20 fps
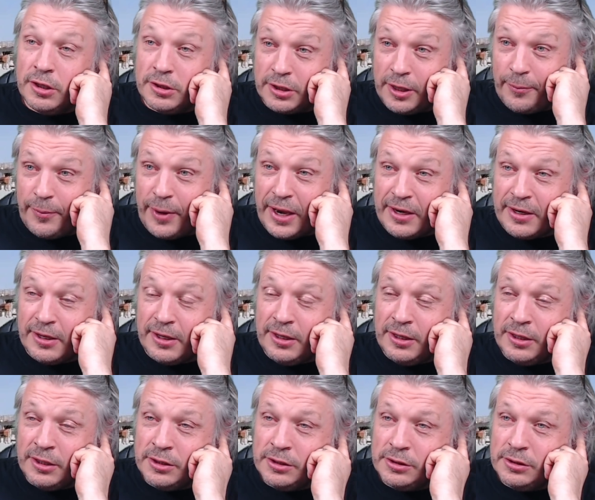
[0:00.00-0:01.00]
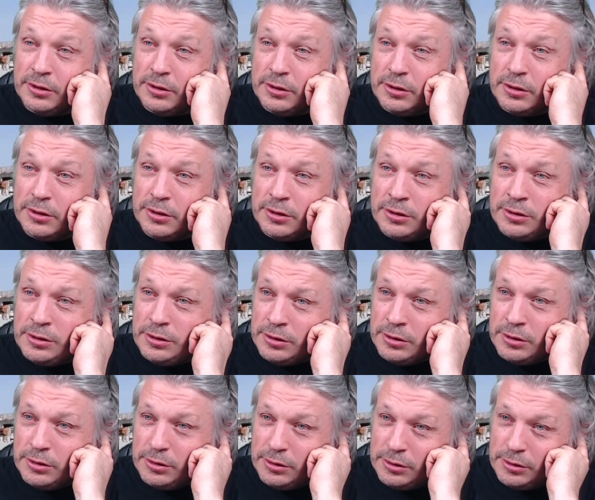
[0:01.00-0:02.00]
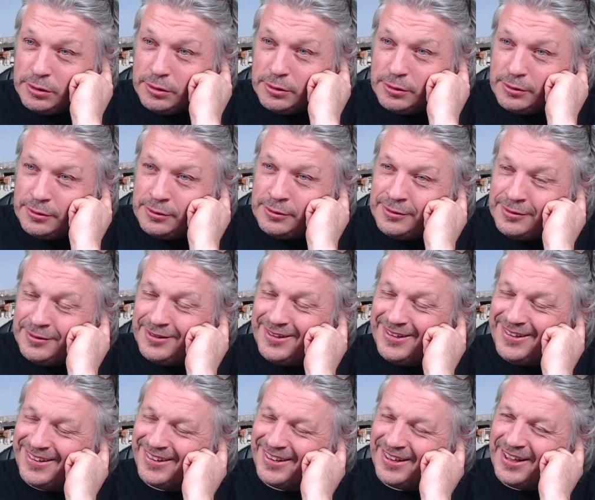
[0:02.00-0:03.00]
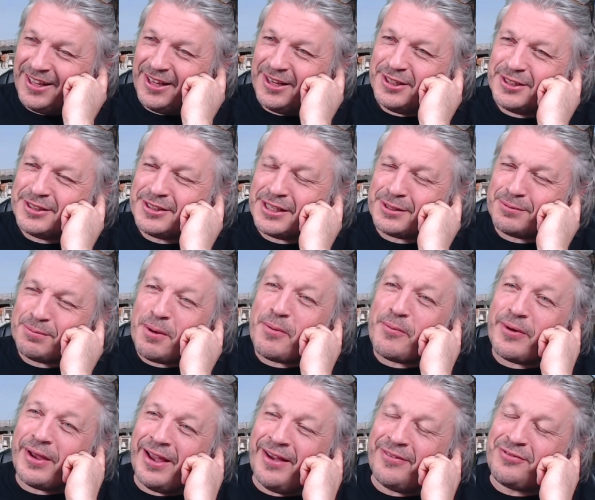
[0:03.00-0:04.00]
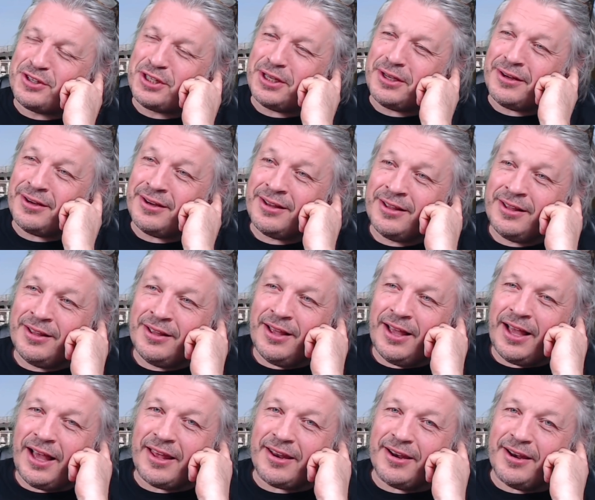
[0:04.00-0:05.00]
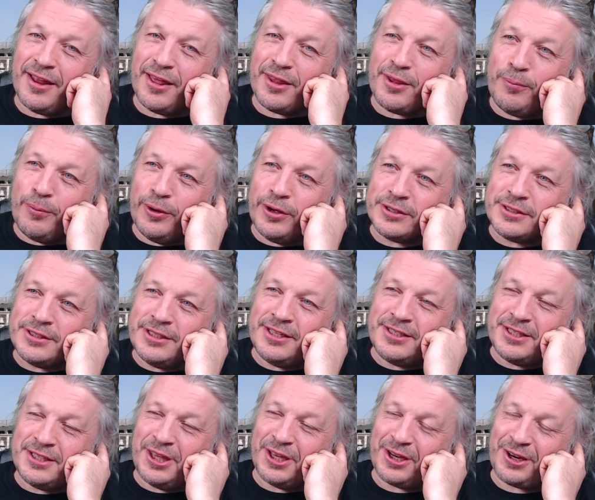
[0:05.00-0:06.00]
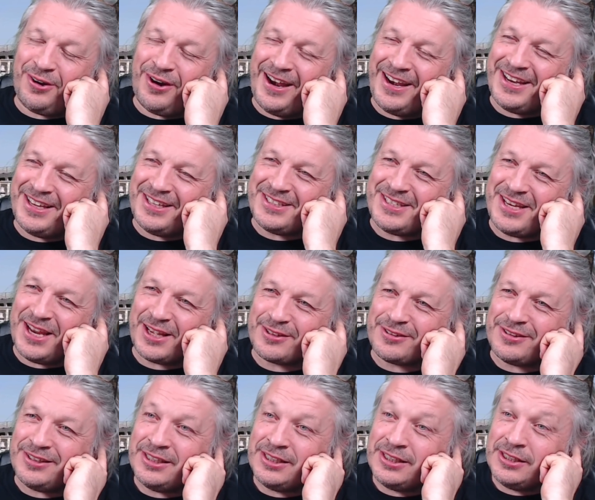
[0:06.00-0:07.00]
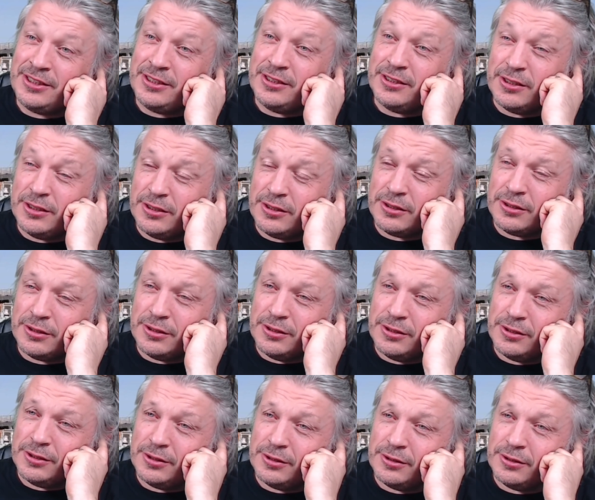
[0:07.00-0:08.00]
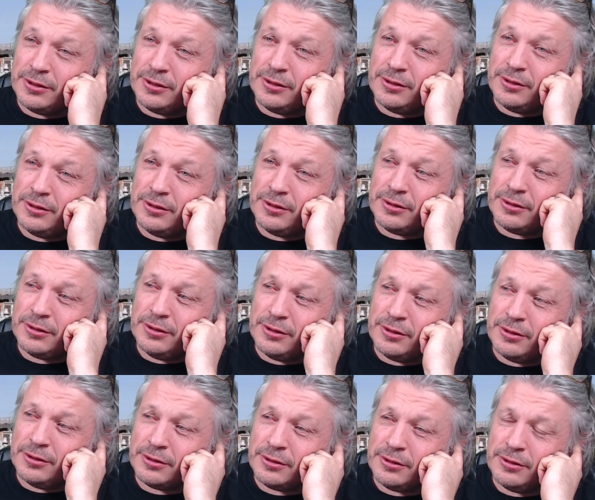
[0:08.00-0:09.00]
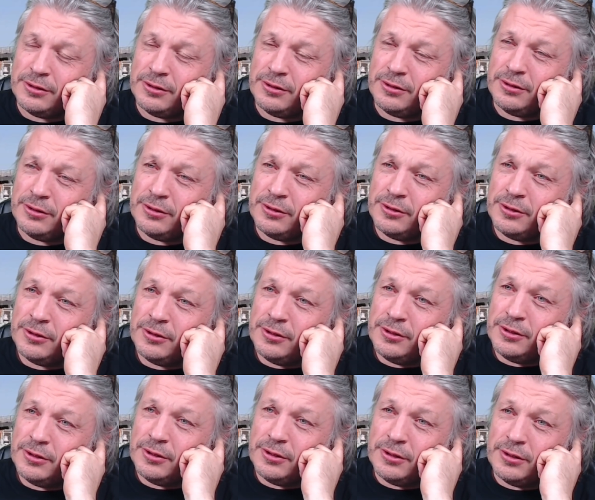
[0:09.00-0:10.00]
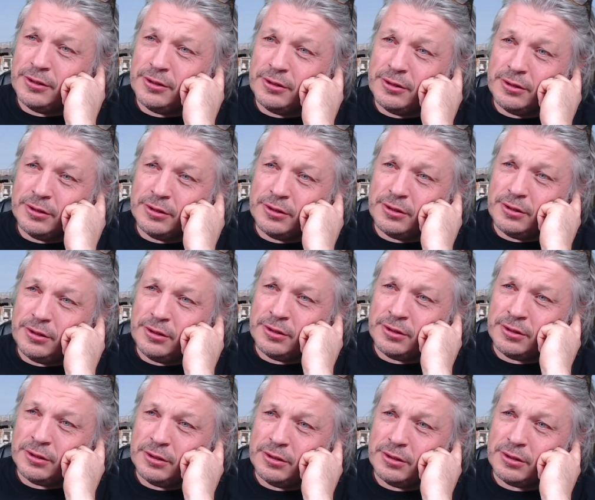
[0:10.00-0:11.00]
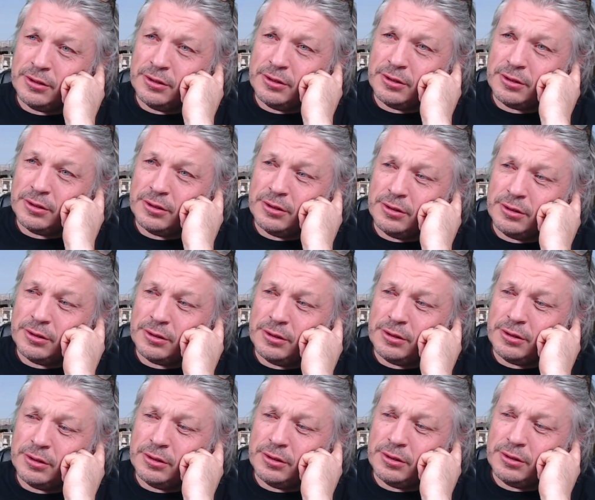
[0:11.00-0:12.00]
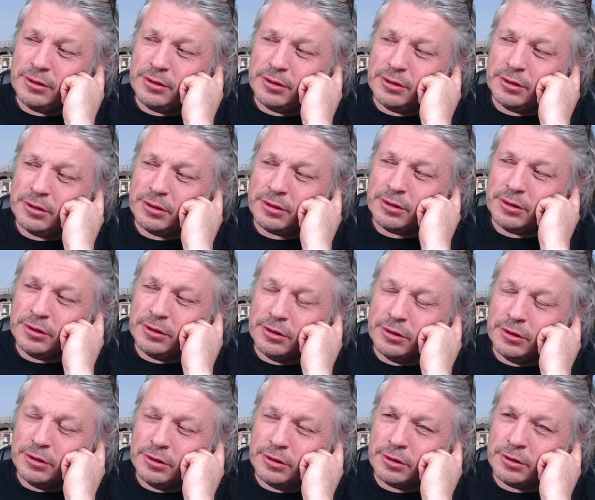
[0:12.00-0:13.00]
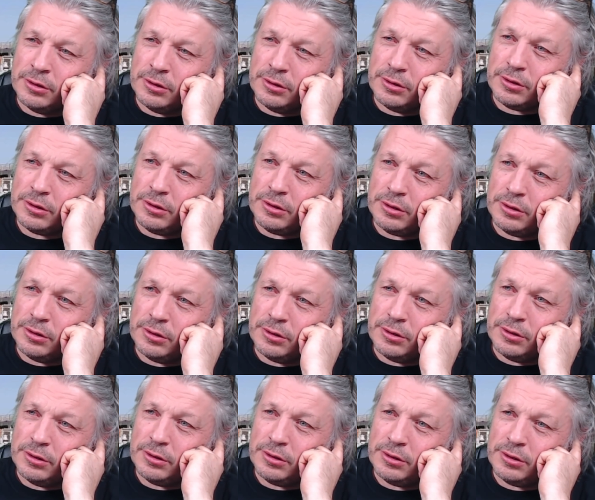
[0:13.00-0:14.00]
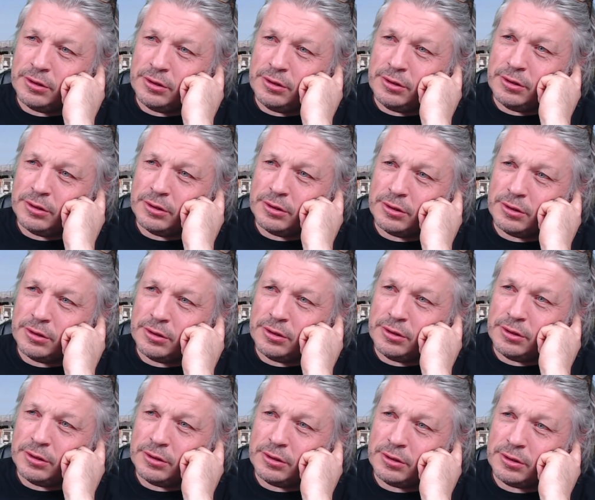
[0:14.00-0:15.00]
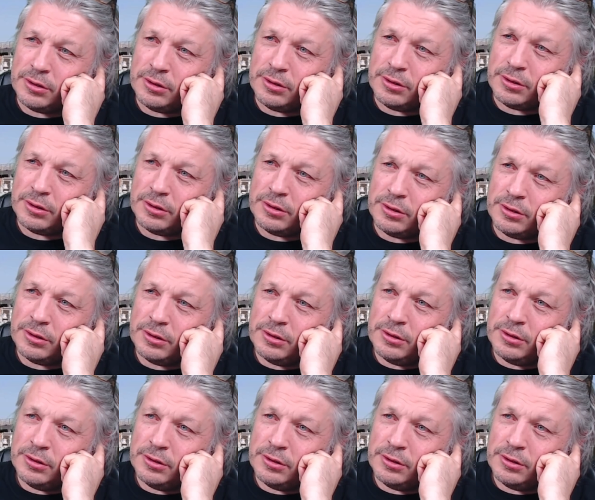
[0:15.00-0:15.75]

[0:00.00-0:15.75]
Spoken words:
Is that Mandy? Yeah, how you doing? Does this mean we have to add another person to the credits next week? No, it's fine. I don't mind being uncredited. I'm just answering the phones, Rich, and they're getting a lot of calls. It's 018118055,